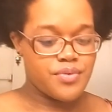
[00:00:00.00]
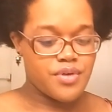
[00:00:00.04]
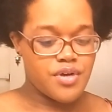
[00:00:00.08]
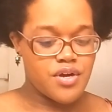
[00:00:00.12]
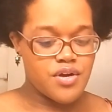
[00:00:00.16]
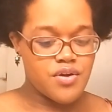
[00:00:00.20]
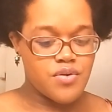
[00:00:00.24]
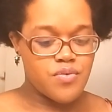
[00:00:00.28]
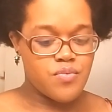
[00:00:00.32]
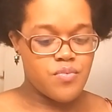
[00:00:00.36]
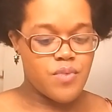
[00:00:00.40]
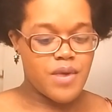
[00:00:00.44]

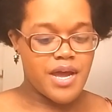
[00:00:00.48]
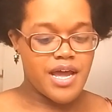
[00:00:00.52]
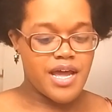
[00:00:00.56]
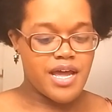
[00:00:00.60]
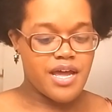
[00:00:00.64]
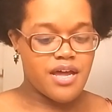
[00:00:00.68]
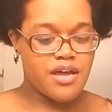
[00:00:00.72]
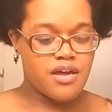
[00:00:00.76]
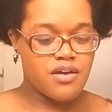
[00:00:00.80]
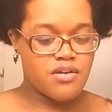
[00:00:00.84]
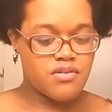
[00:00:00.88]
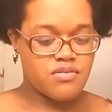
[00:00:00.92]
Oh
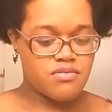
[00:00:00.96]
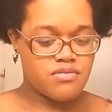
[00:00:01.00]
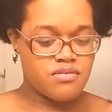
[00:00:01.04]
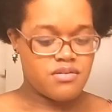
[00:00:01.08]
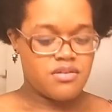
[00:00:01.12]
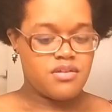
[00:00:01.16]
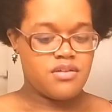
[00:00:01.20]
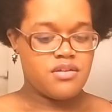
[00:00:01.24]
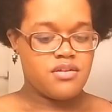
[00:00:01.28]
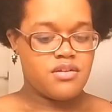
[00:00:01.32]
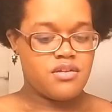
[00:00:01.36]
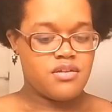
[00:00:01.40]
wow.
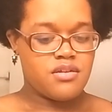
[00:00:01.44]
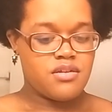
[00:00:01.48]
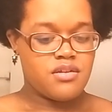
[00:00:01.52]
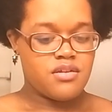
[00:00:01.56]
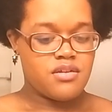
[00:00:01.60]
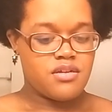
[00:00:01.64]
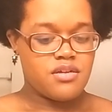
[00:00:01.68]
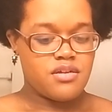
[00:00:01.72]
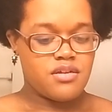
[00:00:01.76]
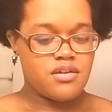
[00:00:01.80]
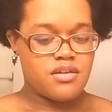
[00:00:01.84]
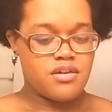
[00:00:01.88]

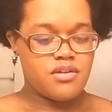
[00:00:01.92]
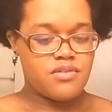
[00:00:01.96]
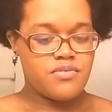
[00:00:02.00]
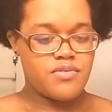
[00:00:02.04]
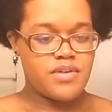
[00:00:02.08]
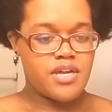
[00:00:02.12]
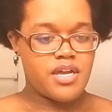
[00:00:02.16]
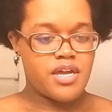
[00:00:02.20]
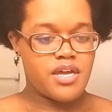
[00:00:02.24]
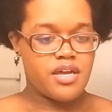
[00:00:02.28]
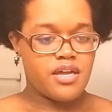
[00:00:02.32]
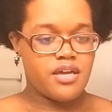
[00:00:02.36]

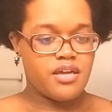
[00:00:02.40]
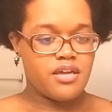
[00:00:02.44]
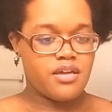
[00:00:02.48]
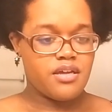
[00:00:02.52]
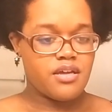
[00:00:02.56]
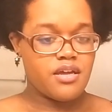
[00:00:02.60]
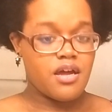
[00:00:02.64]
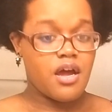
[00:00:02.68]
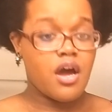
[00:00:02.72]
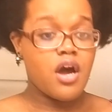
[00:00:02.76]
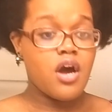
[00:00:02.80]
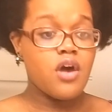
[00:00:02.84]
Okay.
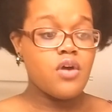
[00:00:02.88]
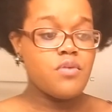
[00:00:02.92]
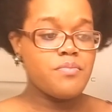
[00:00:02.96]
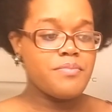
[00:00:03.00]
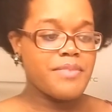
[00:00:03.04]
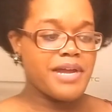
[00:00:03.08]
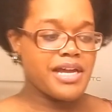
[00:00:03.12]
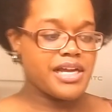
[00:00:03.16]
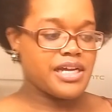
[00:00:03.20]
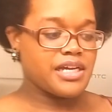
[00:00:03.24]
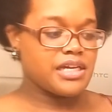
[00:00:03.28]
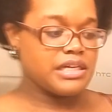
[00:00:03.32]
Oh
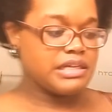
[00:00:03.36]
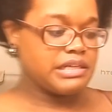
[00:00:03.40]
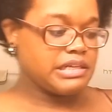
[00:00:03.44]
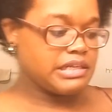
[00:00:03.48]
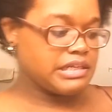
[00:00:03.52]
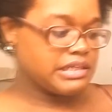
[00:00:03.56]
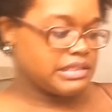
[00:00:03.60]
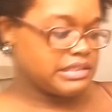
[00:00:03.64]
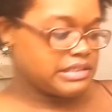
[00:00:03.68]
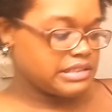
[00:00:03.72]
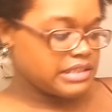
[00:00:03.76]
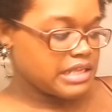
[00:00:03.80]
my
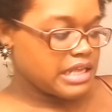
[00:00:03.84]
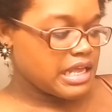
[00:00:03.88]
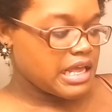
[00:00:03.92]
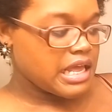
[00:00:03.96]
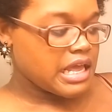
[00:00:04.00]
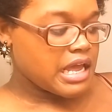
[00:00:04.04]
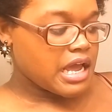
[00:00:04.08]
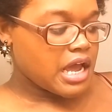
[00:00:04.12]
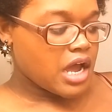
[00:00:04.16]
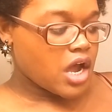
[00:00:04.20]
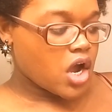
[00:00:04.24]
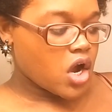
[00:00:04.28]
goodness.
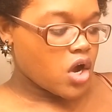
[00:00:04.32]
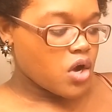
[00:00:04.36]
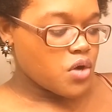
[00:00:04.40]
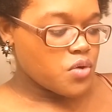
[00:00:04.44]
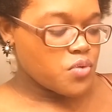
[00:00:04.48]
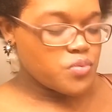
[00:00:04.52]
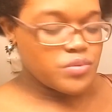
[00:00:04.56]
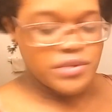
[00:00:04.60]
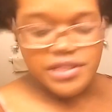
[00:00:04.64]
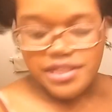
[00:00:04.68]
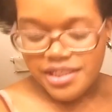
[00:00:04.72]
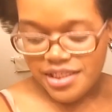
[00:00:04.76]

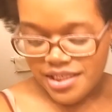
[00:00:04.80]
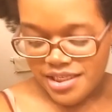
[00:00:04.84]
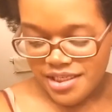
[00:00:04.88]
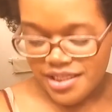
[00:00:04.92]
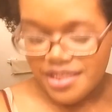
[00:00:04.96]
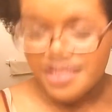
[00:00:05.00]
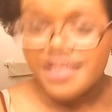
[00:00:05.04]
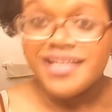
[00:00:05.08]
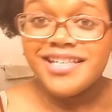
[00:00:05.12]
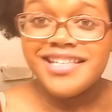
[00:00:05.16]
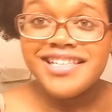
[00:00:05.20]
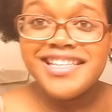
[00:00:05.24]
Oh
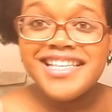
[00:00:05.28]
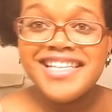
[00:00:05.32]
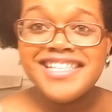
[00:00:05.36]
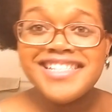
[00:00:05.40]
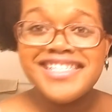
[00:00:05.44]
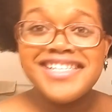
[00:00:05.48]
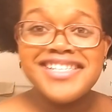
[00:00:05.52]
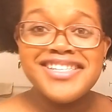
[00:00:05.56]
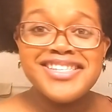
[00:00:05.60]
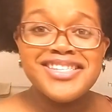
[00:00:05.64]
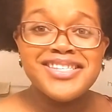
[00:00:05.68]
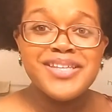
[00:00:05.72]
look, this
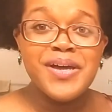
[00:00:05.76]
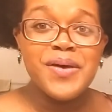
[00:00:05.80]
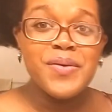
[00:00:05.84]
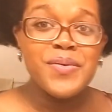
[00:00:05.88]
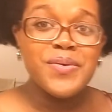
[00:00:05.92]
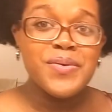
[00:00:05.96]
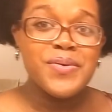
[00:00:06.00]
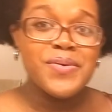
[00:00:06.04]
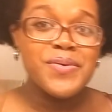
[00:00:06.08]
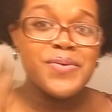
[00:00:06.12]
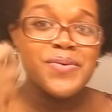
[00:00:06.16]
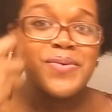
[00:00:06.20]
is so
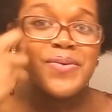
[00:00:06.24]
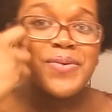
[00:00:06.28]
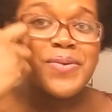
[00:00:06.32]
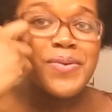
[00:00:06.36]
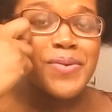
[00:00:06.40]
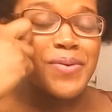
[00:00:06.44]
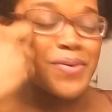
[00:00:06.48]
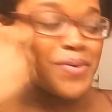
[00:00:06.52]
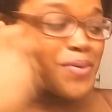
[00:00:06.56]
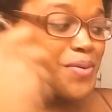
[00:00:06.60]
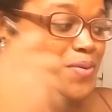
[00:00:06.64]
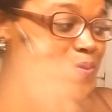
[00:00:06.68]

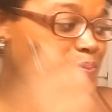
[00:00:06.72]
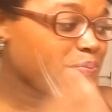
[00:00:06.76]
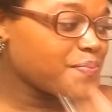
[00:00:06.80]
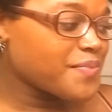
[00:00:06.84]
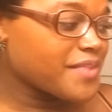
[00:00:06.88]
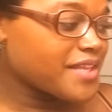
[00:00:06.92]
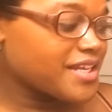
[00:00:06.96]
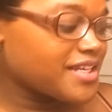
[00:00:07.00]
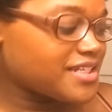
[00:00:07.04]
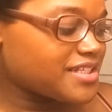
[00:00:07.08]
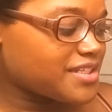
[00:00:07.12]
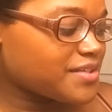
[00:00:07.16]
cool.
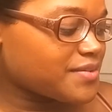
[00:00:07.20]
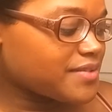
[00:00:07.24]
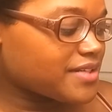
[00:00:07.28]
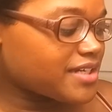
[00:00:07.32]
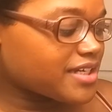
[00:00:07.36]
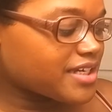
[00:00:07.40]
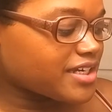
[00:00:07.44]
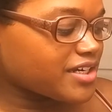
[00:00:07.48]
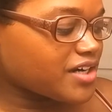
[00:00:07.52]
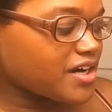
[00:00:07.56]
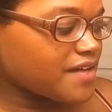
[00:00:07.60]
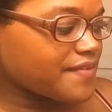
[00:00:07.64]
So
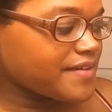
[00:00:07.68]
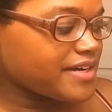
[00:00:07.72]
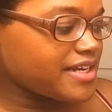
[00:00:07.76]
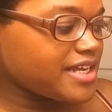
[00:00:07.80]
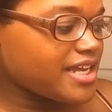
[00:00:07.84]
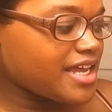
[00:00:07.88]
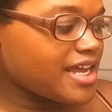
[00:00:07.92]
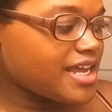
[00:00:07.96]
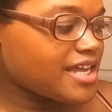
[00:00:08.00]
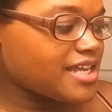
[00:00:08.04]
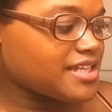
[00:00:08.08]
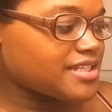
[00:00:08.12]
look, it already
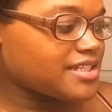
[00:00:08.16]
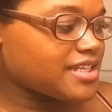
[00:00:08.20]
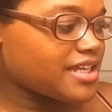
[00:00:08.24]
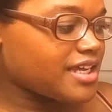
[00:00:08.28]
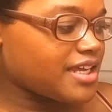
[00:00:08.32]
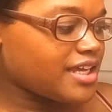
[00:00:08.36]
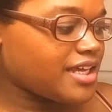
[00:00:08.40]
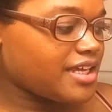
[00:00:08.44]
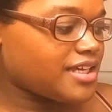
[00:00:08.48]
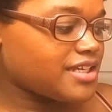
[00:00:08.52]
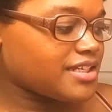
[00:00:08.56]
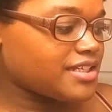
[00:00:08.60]
has
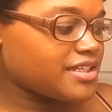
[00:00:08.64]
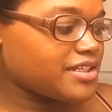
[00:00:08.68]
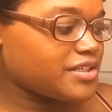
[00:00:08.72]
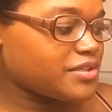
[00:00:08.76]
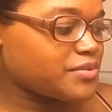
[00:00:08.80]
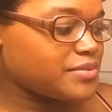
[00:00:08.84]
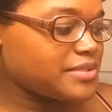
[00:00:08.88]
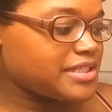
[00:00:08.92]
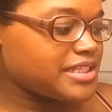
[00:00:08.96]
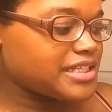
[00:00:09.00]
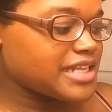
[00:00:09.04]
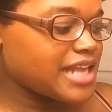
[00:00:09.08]
like little
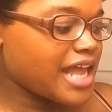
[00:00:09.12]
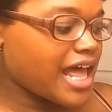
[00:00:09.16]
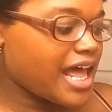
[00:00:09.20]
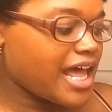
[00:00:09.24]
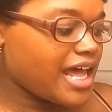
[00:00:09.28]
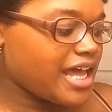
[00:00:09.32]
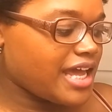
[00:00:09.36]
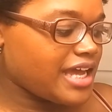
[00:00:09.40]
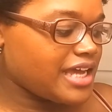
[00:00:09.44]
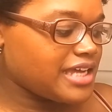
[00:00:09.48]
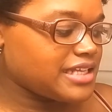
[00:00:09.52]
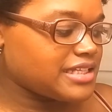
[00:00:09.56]

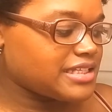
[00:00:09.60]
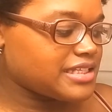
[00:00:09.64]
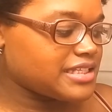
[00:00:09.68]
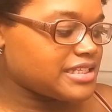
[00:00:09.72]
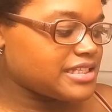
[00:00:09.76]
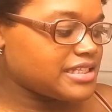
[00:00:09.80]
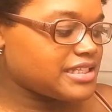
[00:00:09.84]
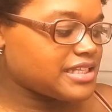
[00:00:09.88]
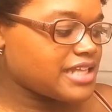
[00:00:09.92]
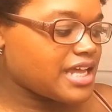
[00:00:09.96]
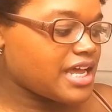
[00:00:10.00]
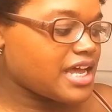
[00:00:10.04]
slides and
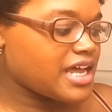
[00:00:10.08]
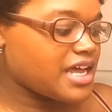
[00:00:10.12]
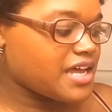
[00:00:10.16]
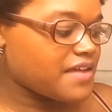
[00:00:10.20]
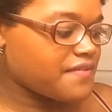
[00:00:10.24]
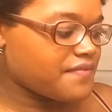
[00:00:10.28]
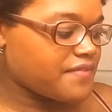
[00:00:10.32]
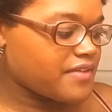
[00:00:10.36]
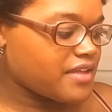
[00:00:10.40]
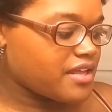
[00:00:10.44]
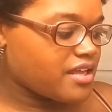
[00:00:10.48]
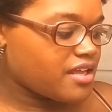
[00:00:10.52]

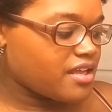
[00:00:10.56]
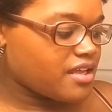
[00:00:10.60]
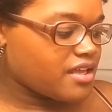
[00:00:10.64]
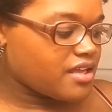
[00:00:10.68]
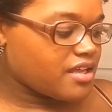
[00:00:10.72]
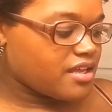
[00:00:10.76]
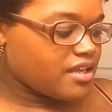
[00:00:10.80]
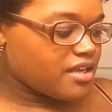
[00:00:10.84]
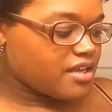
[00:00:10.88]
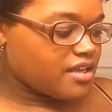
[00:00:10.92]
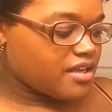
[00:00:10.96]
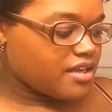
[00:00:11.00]
stuff
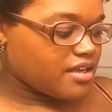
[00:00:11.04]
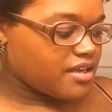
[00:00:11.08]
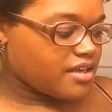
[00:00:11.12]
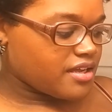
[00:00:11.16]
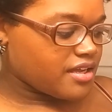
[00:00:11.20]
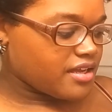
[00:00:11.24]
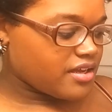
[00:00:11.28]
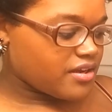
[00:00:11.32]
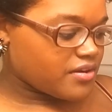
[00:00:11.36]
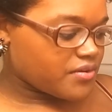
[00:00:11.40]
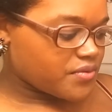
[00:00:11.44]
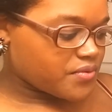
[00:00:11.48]

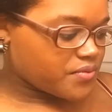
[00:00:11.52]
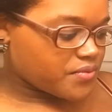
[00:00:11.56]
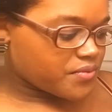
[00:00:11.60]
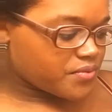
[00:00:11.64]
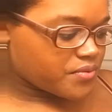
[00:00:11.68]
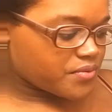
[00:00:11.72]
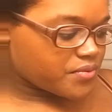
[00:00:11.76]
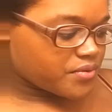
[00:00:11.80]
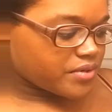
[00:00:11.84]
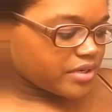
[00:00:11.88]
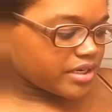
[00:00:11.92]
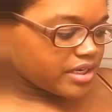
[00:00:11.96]

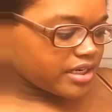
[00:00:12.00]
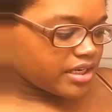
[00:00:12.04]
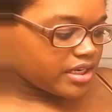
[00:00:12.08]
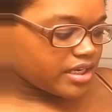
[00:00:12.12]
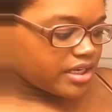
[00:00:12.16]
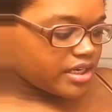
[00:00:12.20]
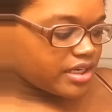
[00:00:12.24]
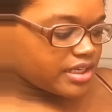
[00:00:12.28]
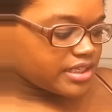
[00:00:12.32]
on it.